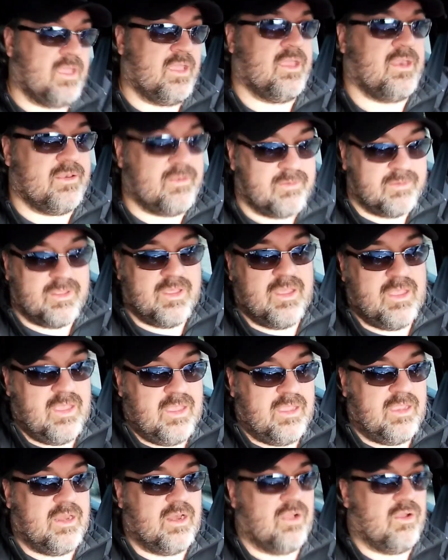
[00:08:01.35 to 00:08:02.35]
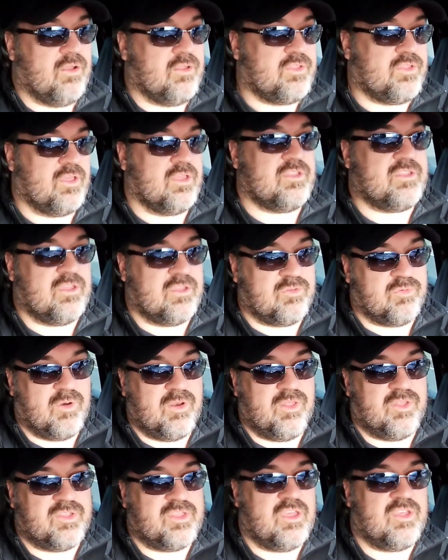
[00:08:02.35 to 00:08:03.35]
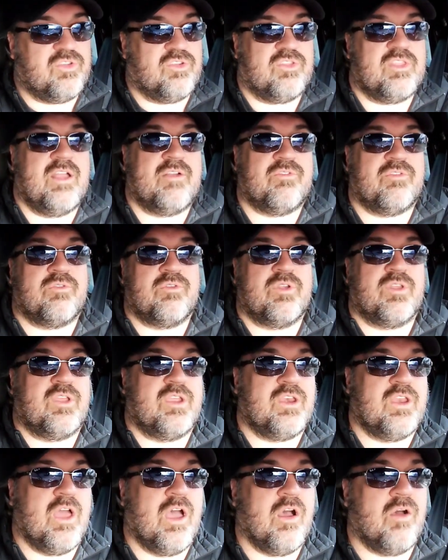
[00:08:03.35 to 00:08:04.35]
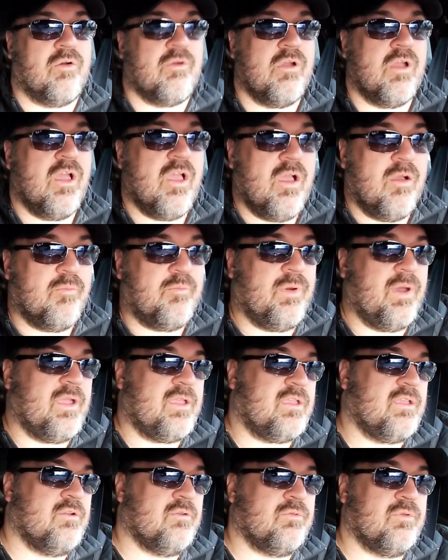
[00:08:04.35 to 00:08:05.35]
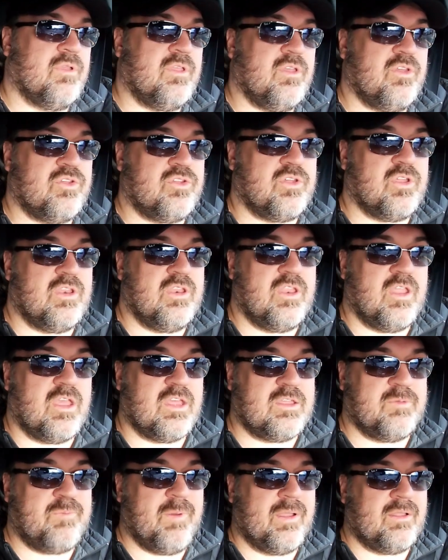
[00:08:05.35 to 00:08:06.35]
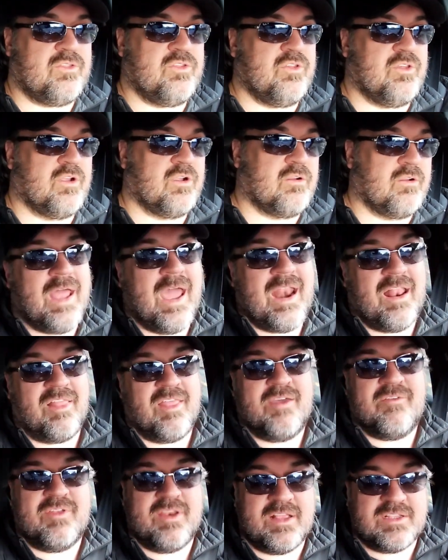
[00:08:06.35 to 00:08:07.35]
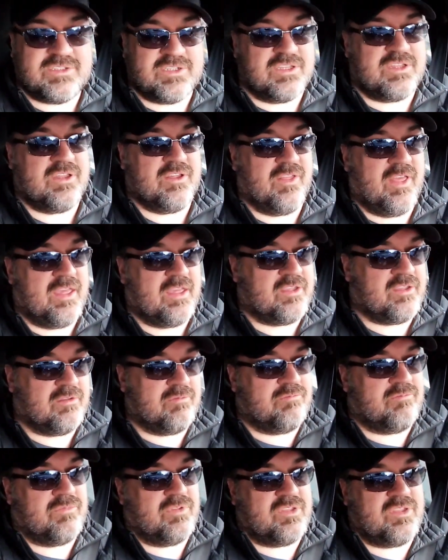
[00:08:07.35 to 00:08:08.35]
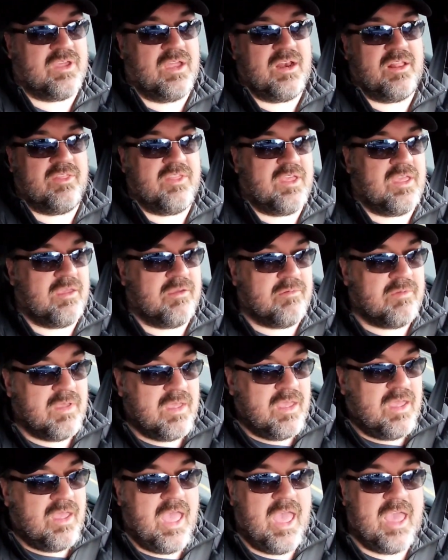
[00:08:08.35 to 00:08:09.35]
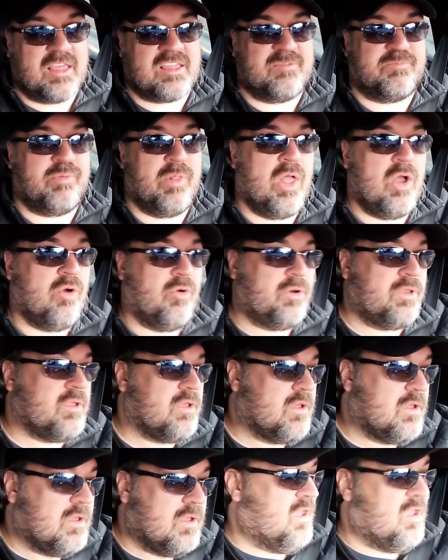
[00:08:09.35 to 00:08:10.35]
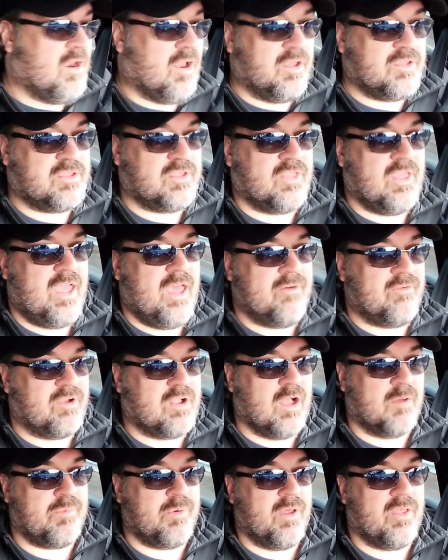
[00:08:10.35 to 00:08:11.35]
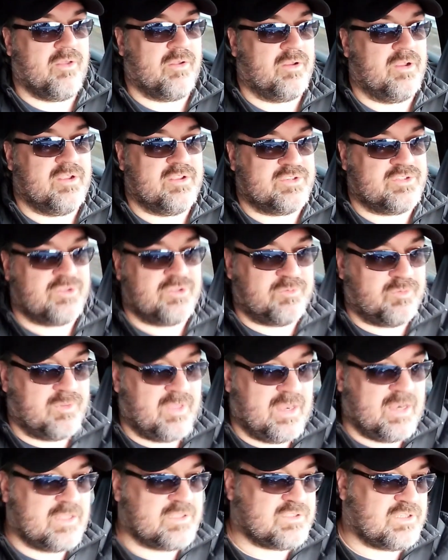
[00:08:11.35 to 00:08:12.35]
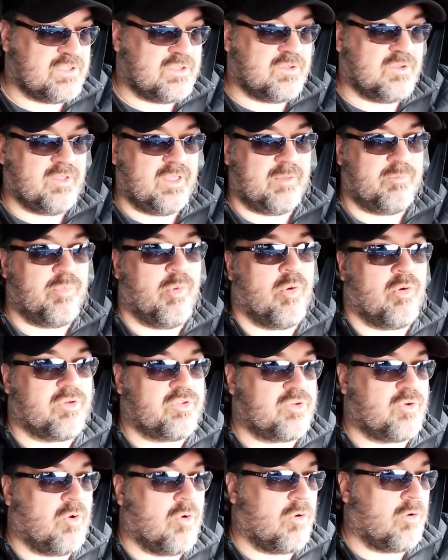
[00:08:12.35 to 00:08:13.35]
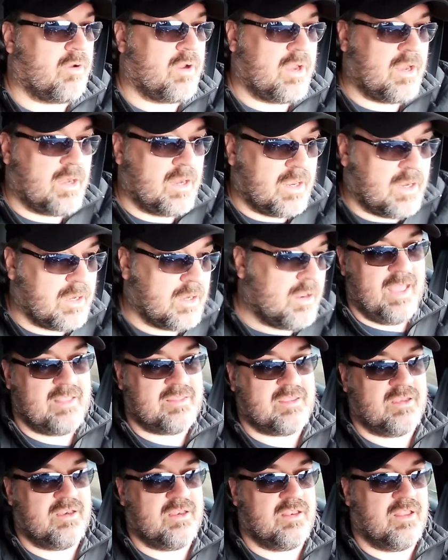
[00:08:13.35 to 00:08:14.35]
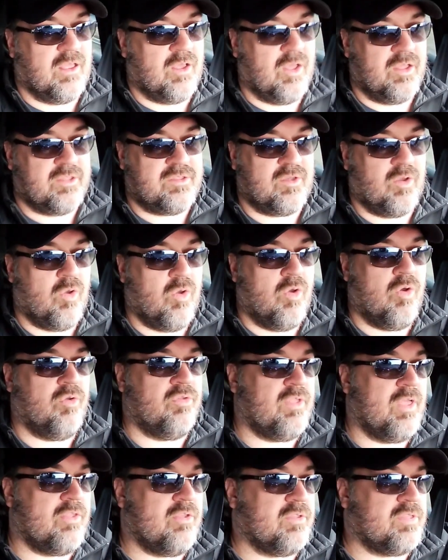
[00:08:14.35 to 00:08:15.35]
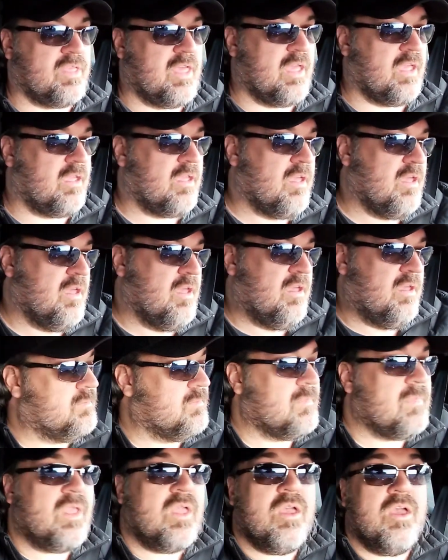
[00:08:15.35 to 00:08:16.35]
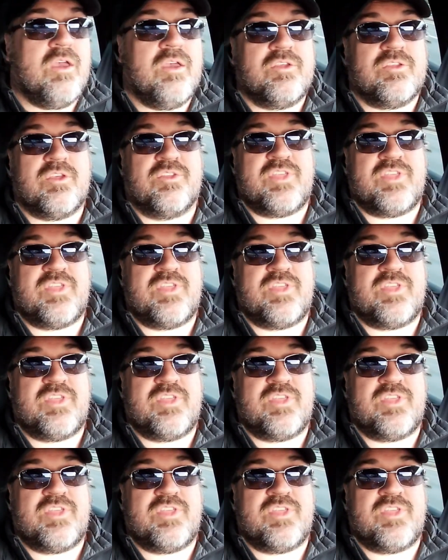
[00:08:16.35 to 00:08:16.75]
And, you know, it's just one of those things you'll never really know. But you really shouldn't expect your 911 engine to, like, suddenly explode. And also, they have a couple other issues with that engine too, like bore scoring, and that's a whole nother thing.